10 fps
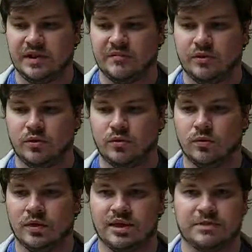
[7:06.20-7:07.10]
give
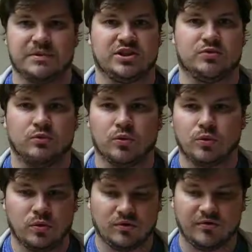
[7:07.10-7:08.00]
you special
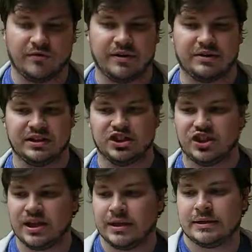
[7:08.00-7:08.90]
rules for
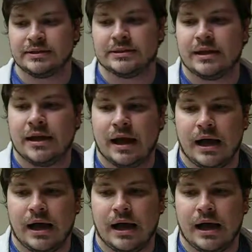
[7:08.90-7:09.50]
various things.